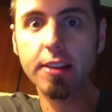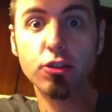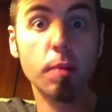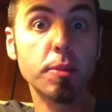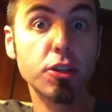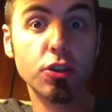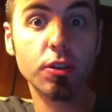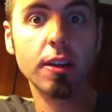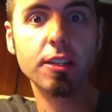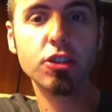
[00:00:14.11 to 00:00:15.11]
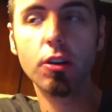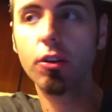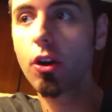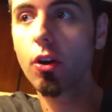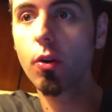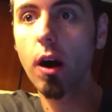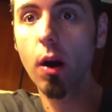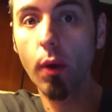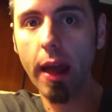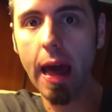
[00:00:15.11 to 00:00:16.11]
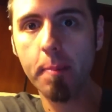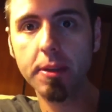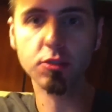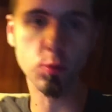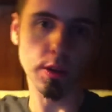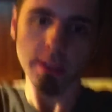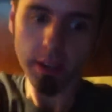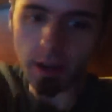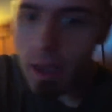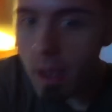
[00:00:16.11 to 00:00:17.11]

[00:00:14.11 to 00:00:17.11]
so I'll be sure to let y'all know uh, what happens with it.